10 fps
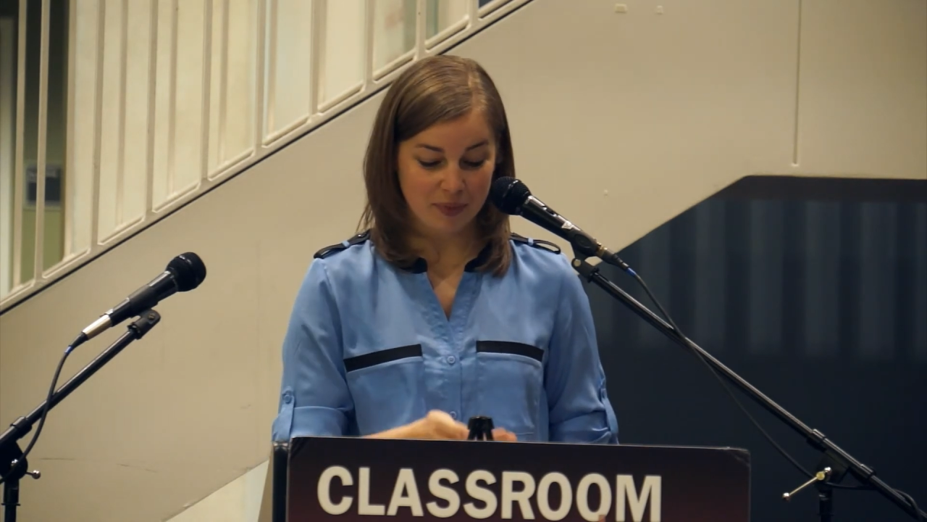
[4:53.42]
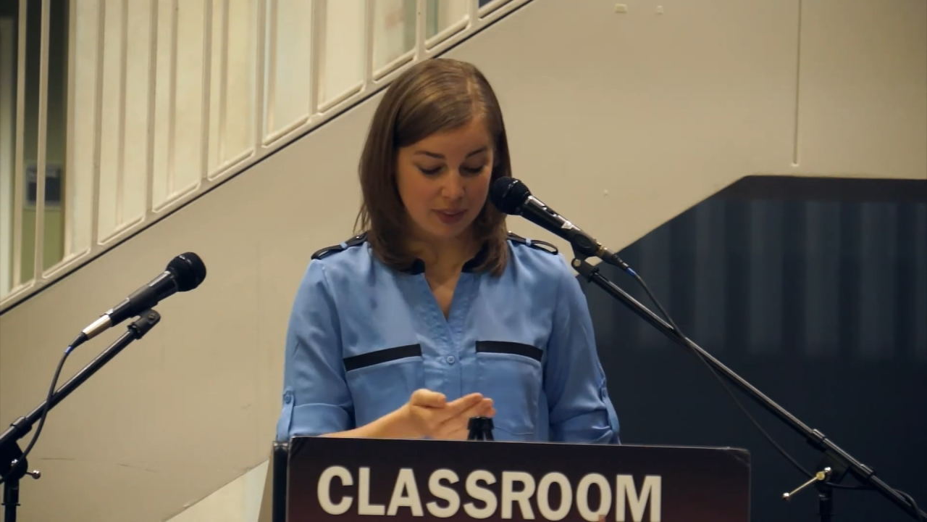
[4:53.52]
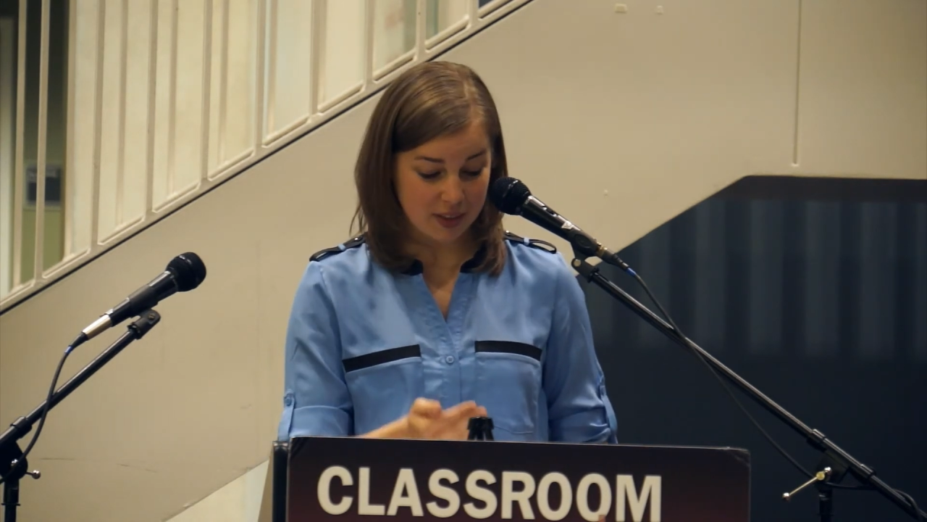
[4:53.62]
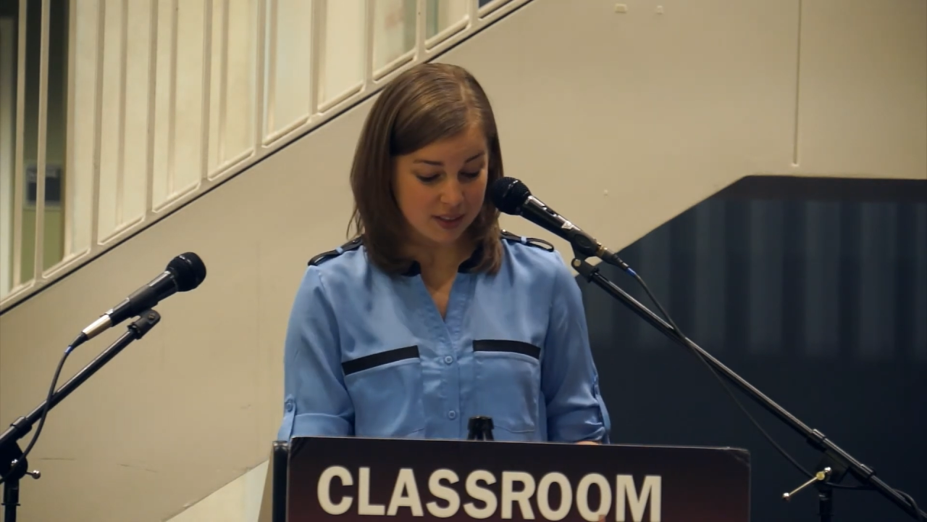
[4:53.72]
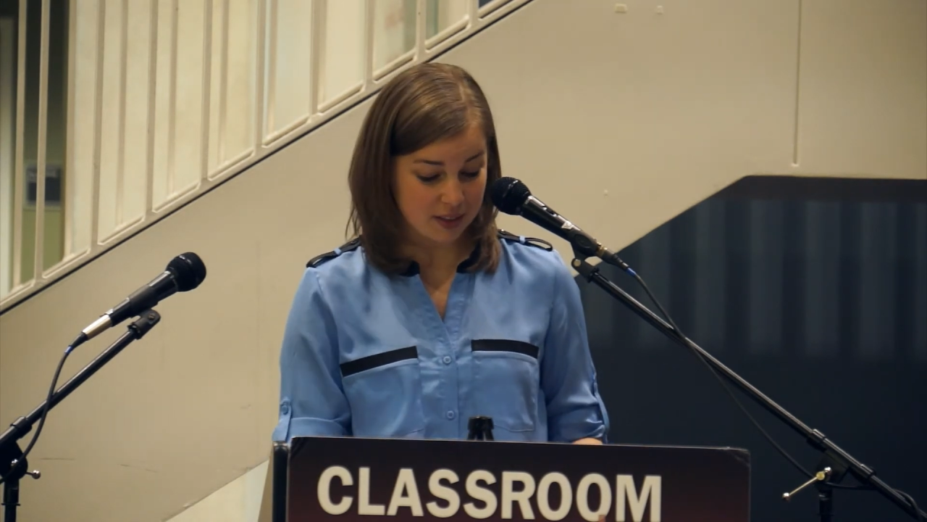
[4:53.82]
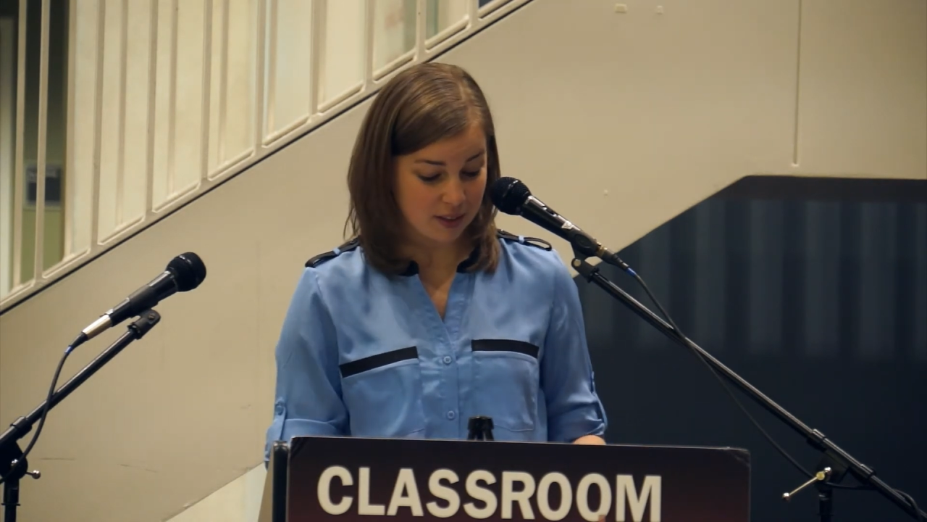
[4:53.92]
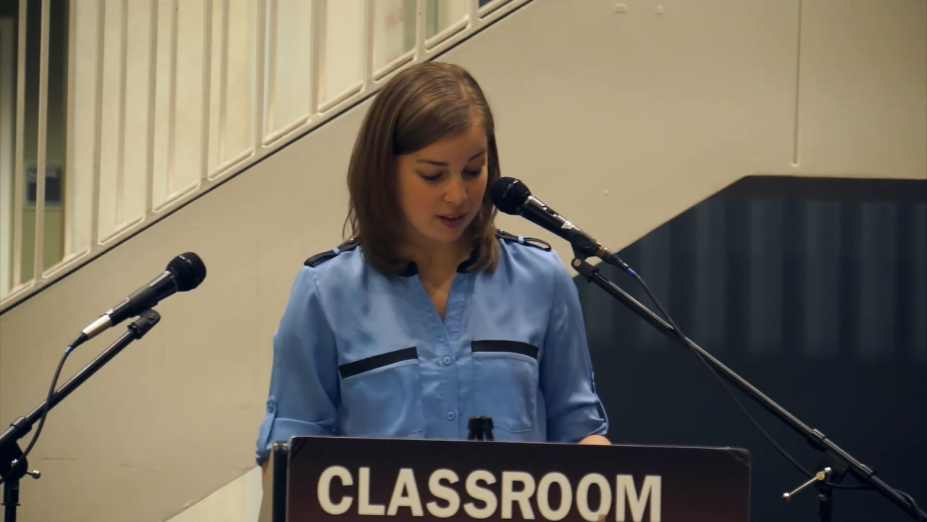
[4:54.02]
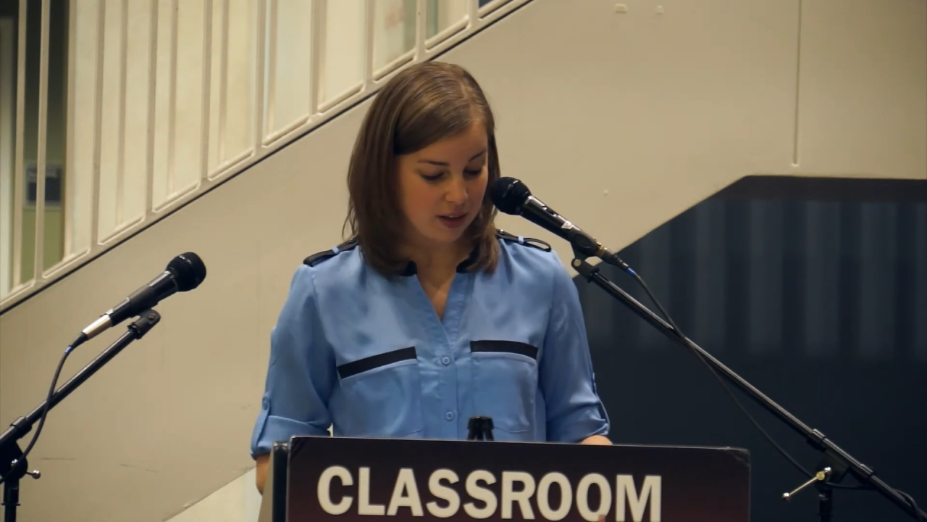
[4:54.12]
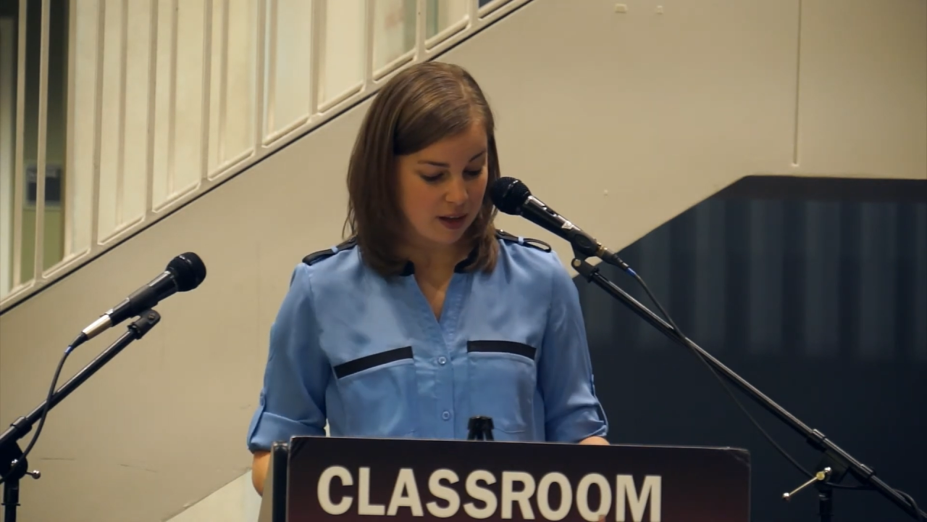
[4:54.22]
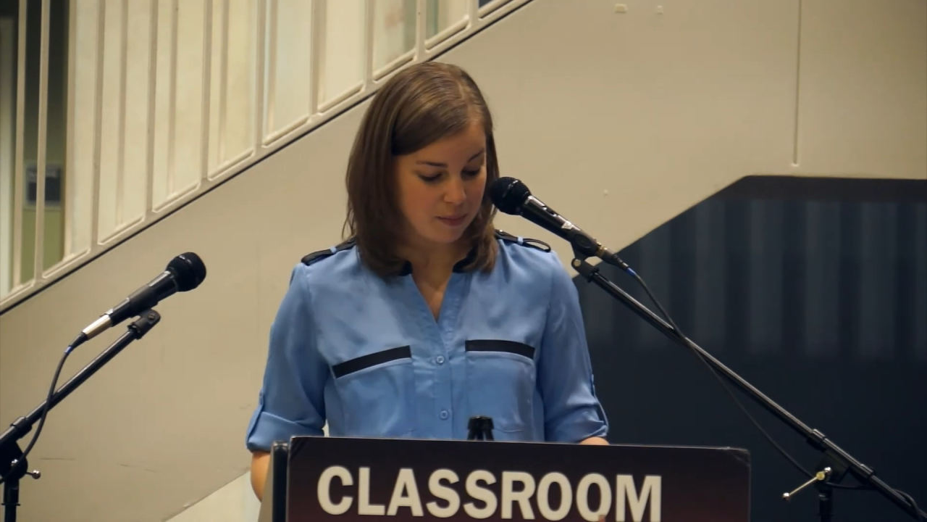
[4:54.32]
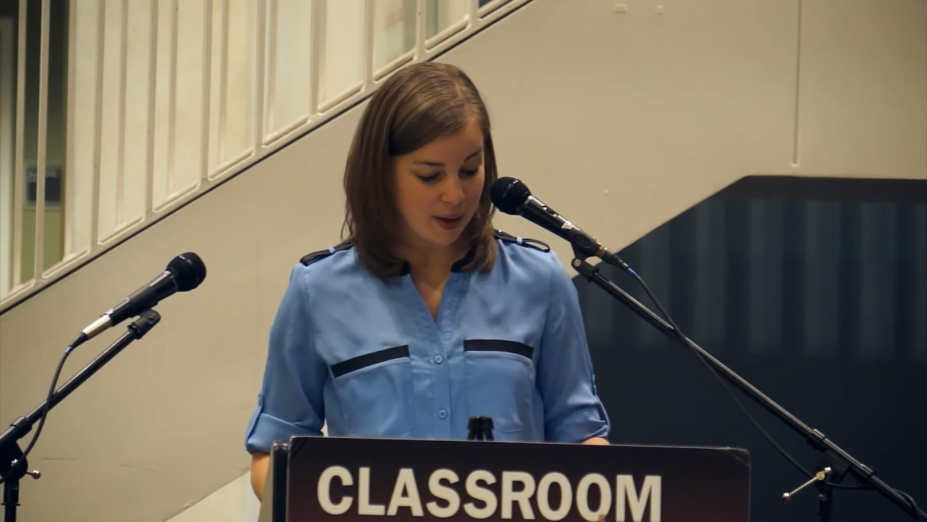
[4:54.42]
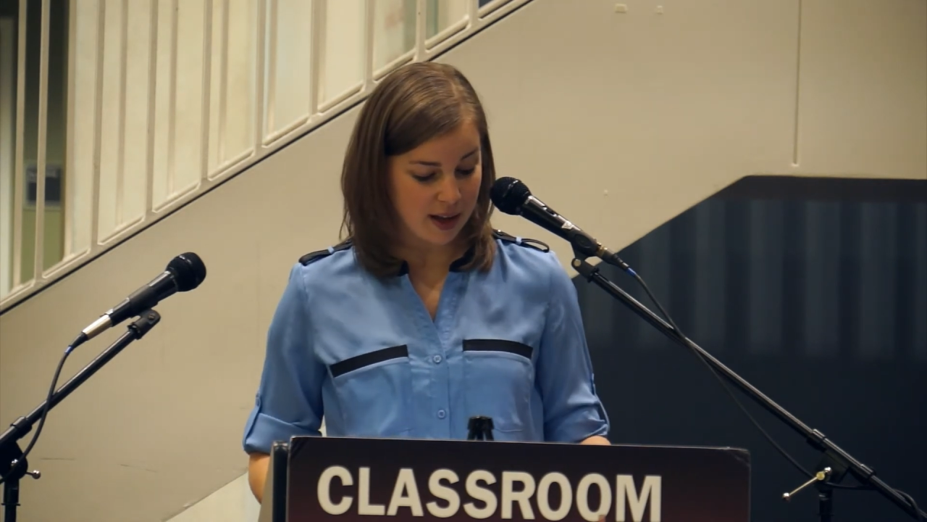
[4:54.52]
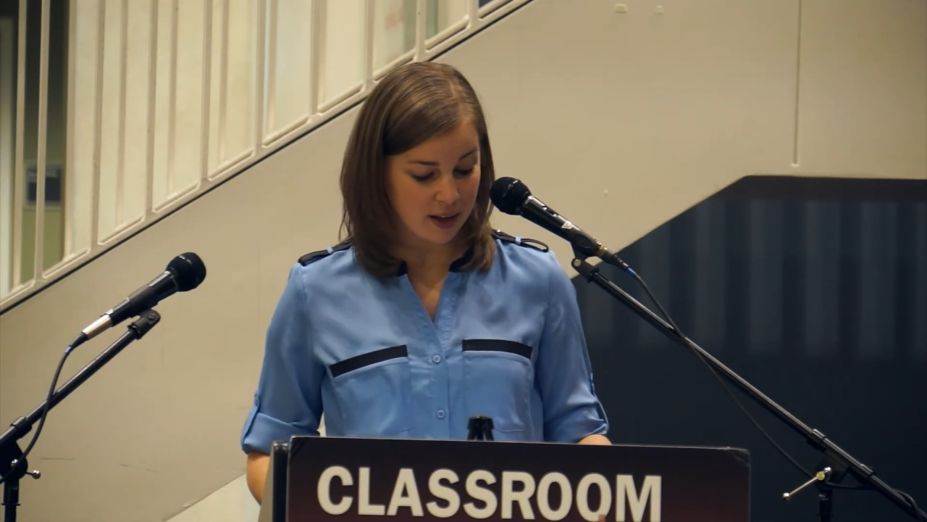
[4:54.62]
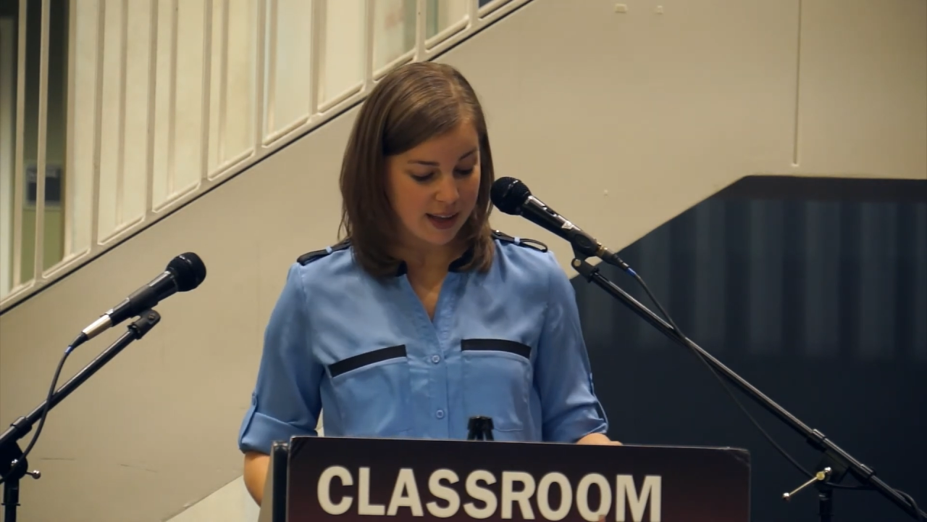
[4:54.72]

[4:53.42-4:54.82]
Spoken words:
this, in my